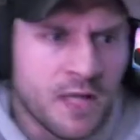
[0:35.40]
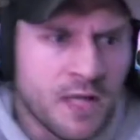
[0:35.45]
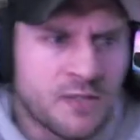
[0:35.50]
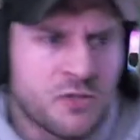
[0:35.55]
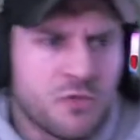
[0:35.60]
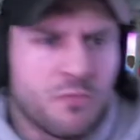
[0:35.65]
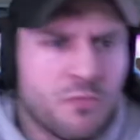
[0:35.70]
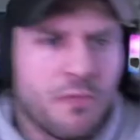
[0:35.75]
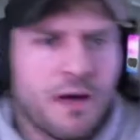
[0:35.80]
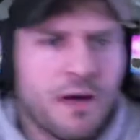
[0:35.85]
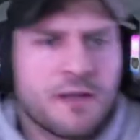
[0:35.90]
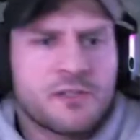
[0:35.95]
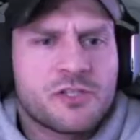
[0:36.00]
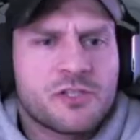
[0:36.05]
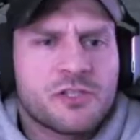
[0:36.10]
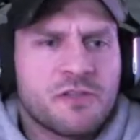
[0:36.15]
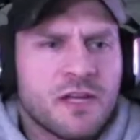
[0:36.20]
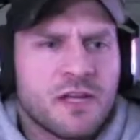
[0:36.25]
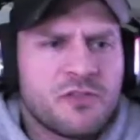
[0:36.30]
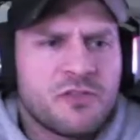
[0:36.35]

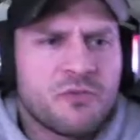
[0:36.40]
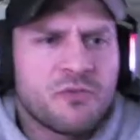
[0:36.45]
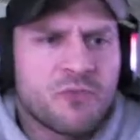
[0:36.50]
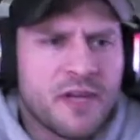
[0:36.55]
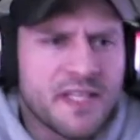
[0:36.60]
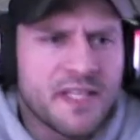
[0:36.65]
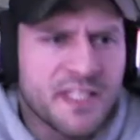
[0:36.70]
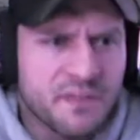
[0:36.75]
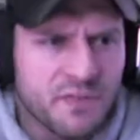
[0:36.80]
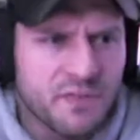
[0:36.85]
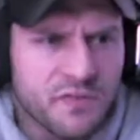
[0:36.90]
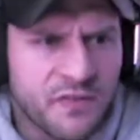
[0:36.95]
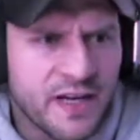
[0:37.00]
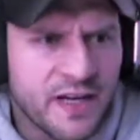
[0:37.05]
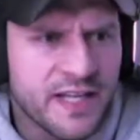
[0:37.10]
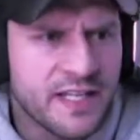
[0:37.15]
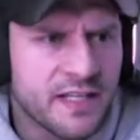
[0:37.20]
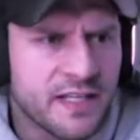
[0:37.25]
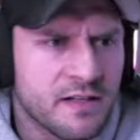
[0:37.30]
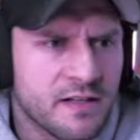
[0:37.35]
too crazy of a
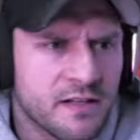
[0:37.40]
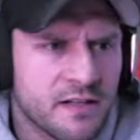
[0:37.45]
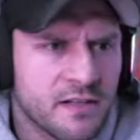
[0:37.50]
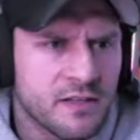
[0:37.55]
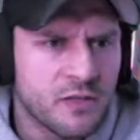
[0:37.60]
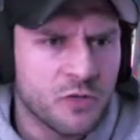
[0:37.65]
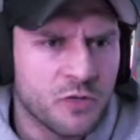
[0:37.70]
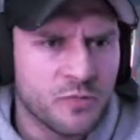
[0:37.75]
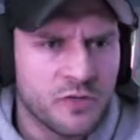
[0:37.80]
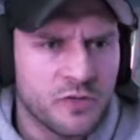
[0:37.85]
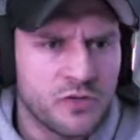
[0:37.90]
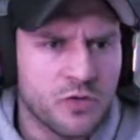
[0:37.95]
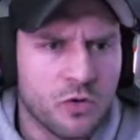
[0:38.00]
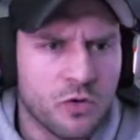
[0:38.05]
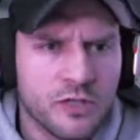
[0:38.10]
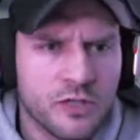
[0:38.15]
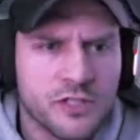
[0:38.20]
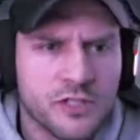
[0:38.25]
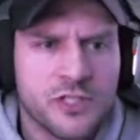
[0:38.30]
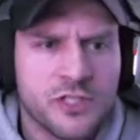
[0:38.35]
fight here. Human
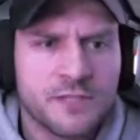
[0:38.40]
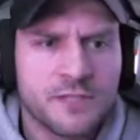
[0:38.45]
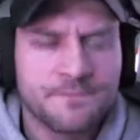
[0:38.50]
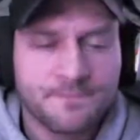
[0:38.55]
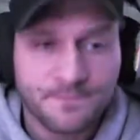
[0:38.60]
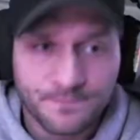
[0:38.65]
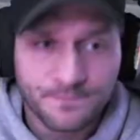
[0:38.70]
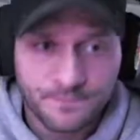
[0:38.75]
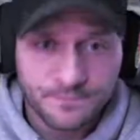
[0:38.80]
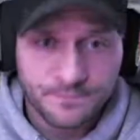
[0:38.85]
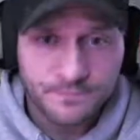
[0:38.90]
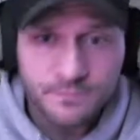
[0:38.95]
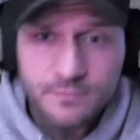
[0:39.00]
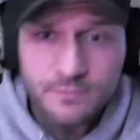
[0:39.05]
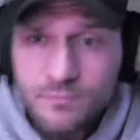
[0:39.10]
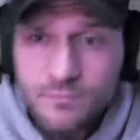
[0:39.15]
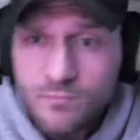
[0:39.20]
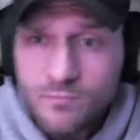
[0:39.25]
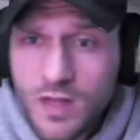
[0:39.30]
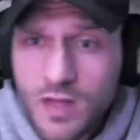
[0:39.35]
Torch,
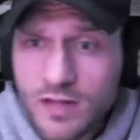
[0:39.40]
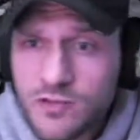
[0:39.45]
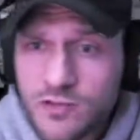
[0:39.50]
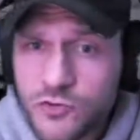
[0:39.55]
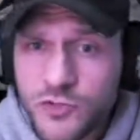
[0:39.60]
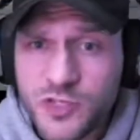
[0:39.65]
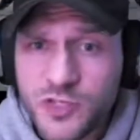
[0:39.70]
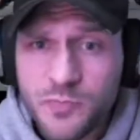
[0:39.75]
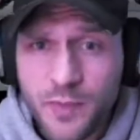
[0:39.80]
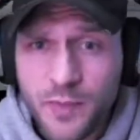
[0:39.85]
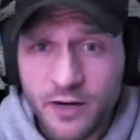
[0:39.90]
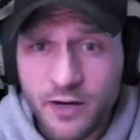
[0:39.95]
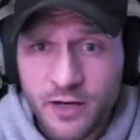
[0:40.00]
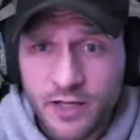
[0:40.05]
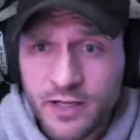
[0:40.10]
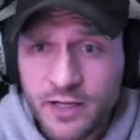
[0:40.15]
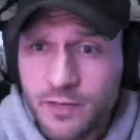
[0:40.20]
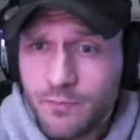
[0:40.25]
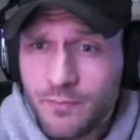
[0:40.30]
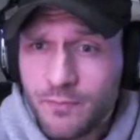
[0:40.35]
so just
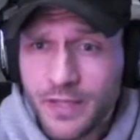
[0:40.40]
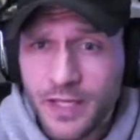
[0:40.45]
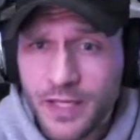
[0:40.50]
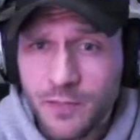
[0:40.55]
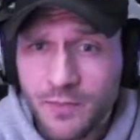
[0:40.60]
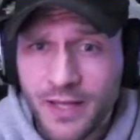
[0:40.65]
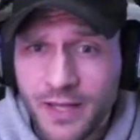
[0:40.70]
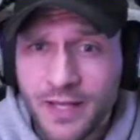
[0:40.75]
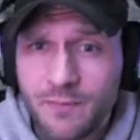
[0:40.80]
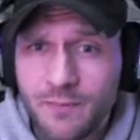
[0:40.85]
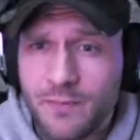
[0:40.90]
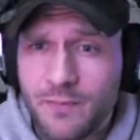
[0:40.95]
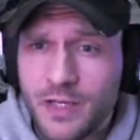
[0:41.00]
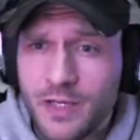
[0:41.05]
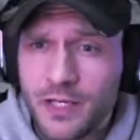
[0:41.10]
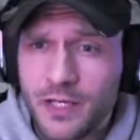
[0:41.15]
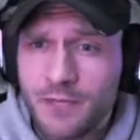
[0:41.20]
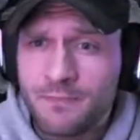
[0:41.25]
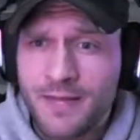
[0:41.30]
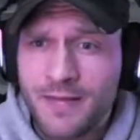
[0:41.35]
parry, medium, light,
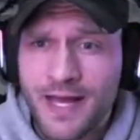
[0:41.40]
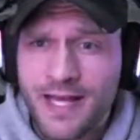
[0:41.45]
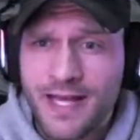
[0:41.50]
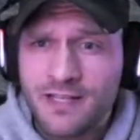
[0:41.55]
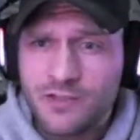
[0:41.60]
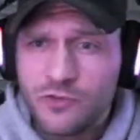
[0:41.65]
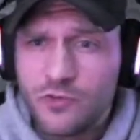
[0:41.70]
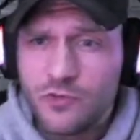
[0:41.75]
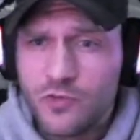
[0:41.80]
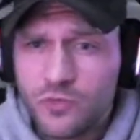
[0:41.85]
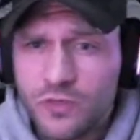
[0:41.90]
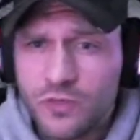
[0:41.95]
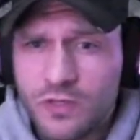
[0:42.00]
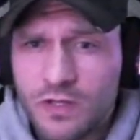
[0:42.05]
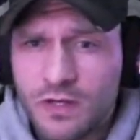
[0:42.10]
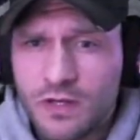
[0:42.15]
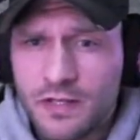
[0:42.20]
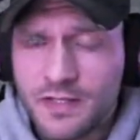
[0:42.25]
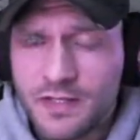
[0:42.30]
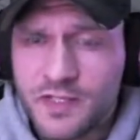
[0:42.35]
medium as usual
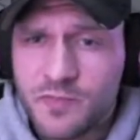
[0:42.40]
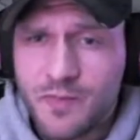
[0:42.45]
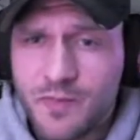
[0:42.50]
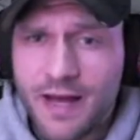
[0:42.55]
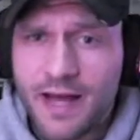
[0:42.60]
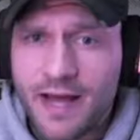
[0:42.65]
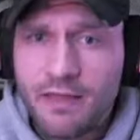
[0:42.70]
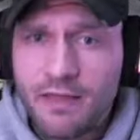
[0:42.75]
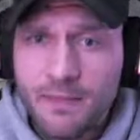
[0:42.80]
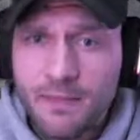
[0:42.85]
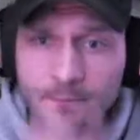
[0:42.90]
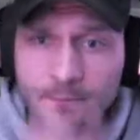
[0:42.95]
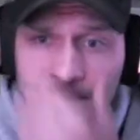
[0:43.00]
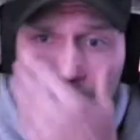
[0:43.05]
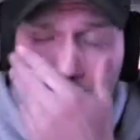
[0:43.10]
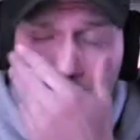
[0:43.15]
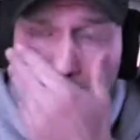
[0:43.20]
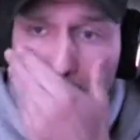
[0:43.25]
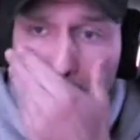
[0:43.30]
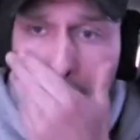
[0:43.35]
on this path.
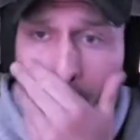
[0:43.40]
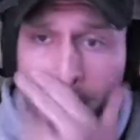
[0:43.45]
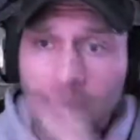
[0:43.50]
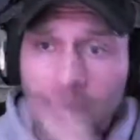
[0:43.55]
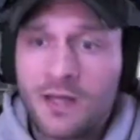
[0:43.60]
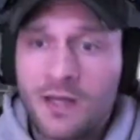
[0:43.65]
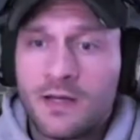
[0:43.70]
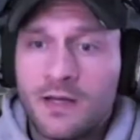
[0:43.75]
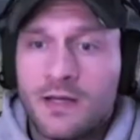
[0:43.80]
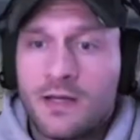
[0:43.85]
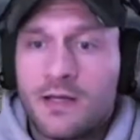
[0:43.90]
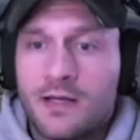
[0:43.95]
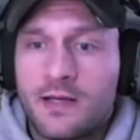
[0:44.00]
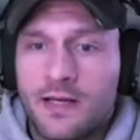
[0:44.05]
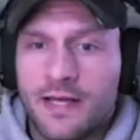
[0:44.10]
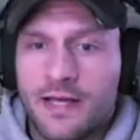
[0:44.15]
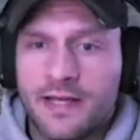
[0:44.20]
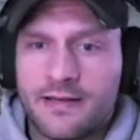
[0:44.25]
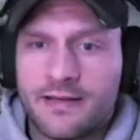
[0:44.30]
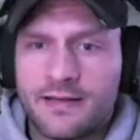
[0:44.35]

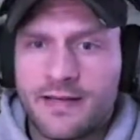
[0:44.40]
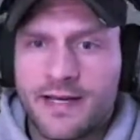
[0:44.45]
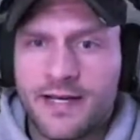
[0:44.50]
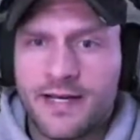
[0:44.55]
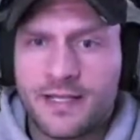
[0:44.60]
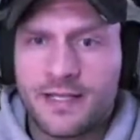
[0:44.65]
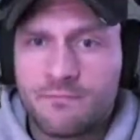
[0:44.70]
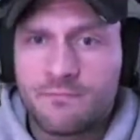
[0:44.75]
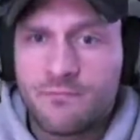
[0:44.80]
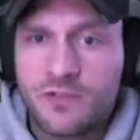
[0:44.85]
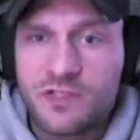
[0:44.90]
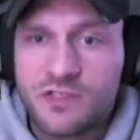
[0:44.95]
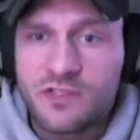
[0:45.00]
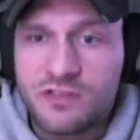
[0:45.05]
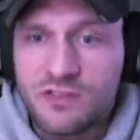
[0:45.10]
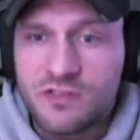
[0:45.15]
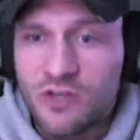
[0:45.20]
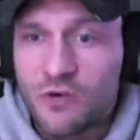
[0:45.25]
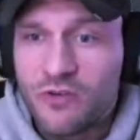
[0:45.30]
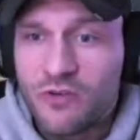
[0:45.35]
And just
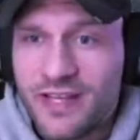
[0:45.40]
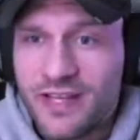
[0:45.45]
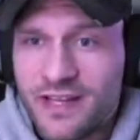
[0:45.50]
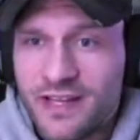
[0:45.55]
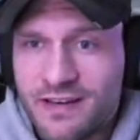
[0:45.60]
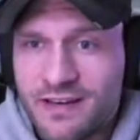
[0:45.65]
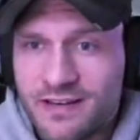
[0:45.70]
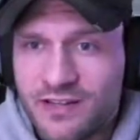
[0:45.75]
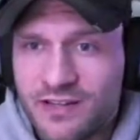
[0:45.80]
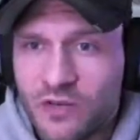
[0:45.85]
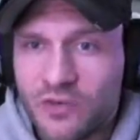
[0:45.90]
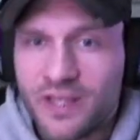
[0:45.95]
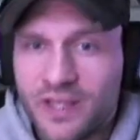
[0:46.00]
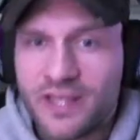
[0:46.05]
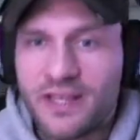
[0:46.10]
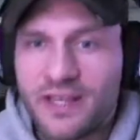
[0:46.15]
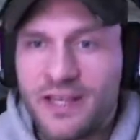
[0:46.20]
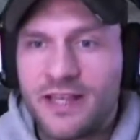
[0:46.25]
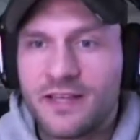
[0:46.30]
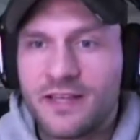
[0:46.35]
don't get
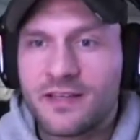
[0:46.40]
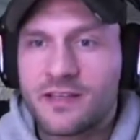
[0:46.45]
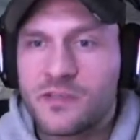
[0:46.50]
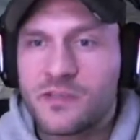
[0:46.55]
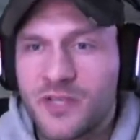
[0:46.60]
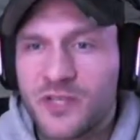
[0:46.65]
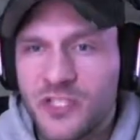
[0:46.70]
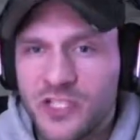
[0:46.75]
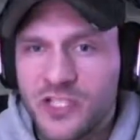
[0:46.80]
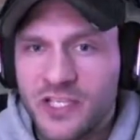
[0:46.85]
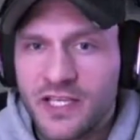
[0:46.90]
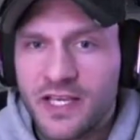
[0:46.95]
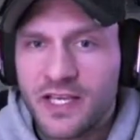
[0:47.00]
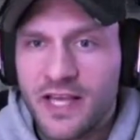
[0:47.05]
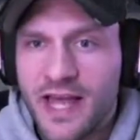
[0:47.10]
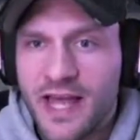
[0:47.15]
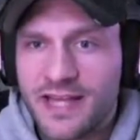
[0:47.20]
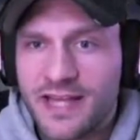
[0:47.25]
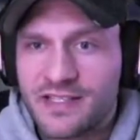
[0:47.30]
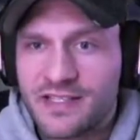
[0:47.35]
hit, especially
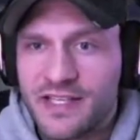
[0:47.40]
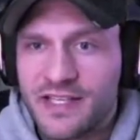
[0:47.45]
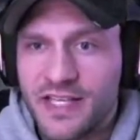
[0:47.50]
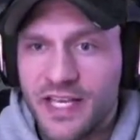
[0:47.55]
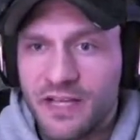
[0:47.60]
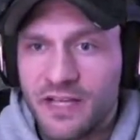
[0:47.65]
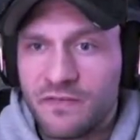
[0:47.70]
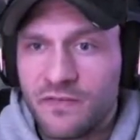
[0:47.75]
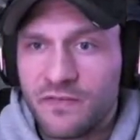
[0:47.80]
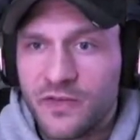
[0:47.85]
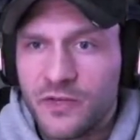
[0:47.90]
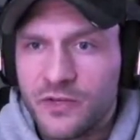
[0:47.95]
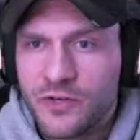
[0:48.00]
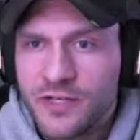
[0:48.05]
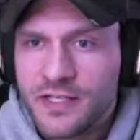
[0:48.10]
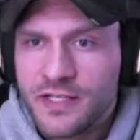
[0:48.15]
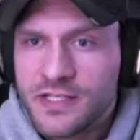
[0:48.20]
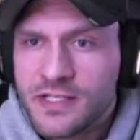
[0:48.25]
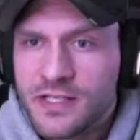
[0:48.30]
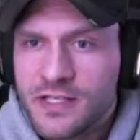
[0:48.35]
as they gain
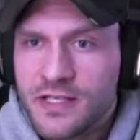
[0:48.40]
furies.